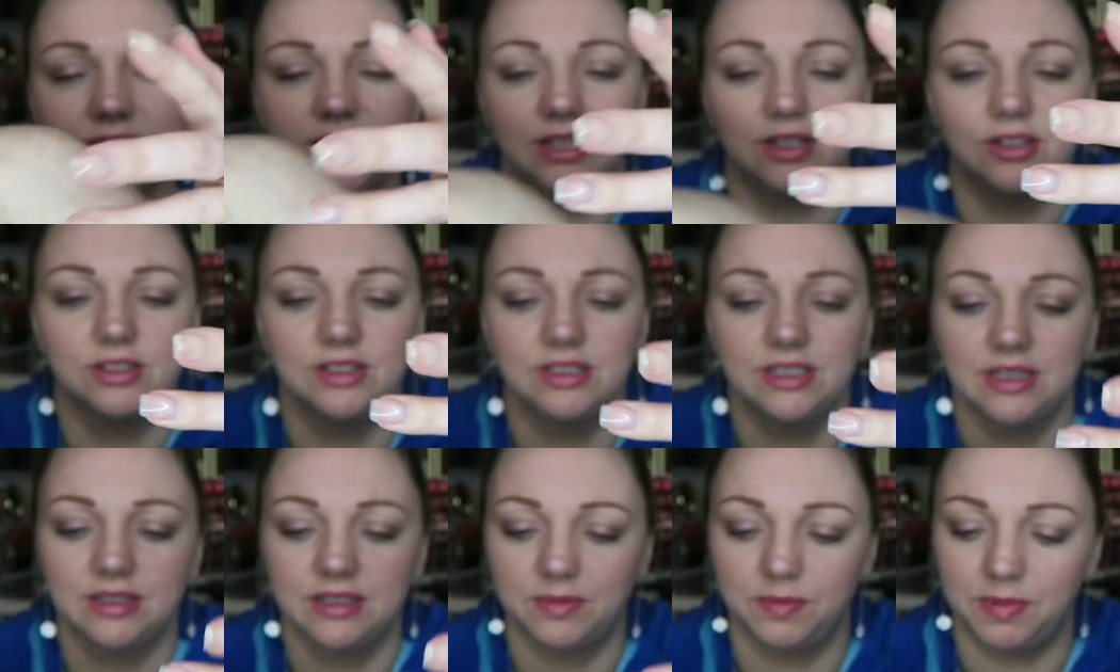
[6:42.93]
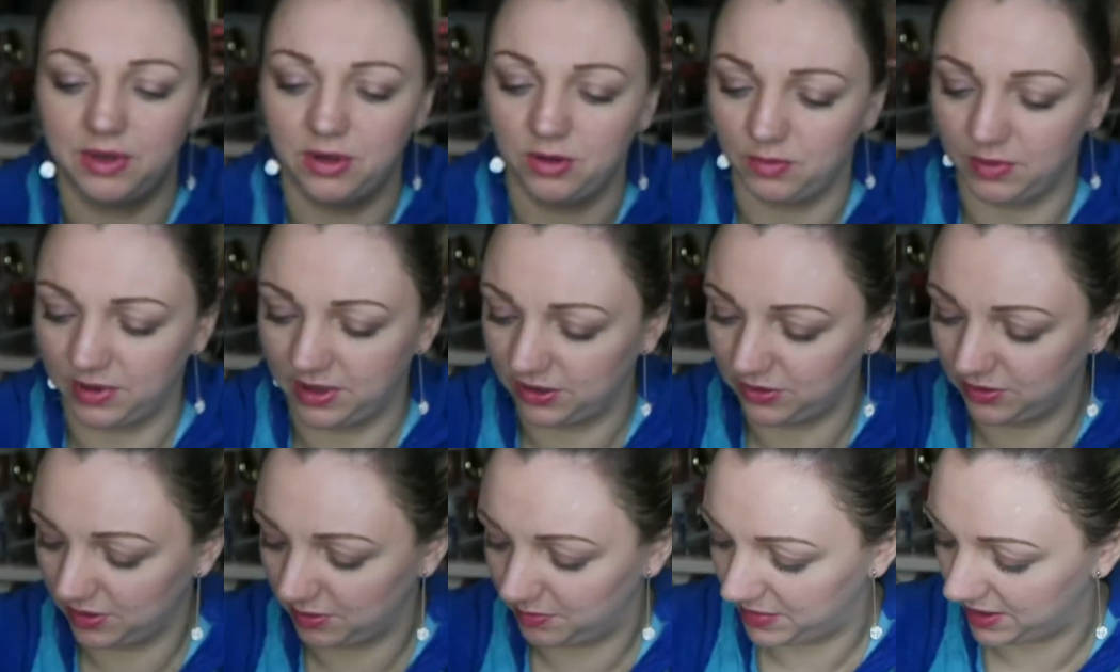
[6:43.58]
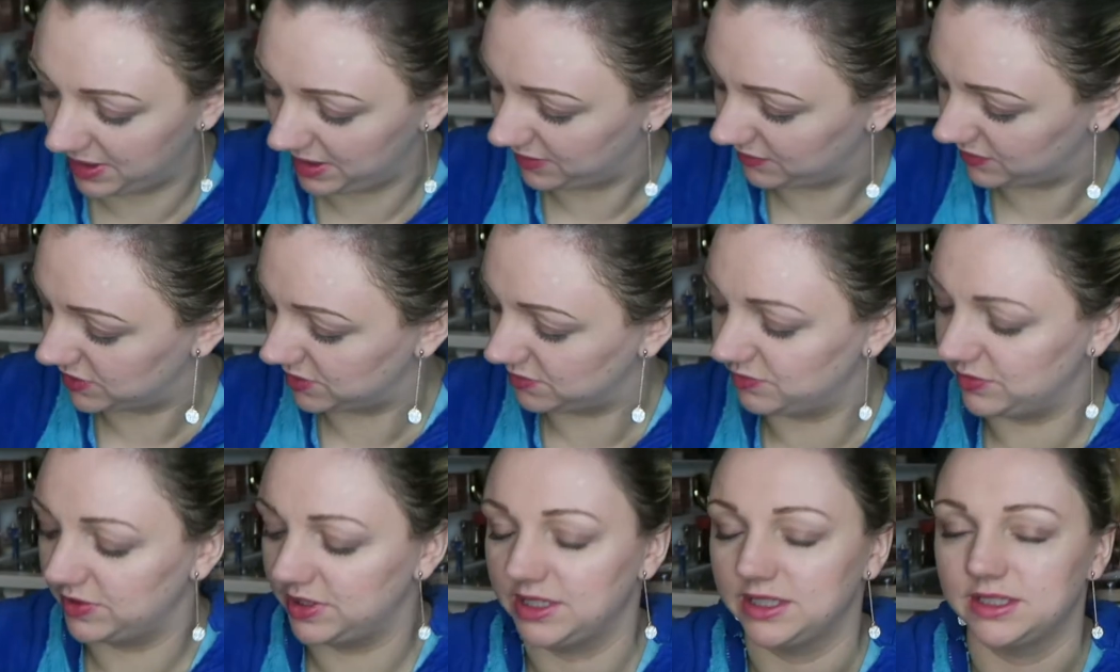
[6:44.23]
It doesn't tend to pick up when I do it on my hand for
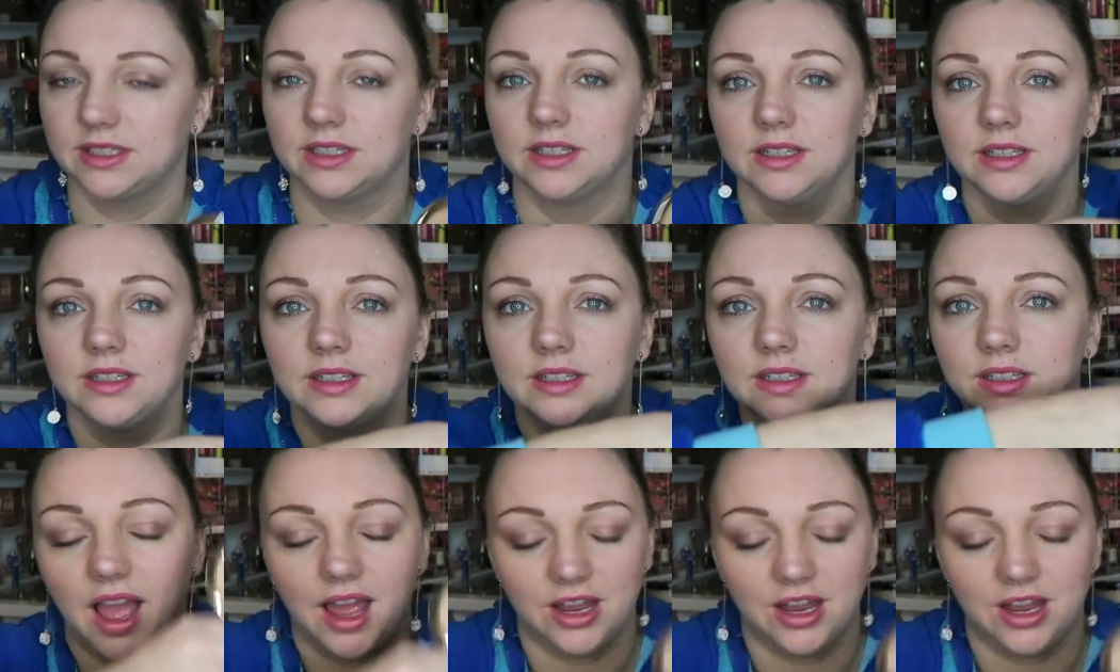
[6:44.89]
some reason.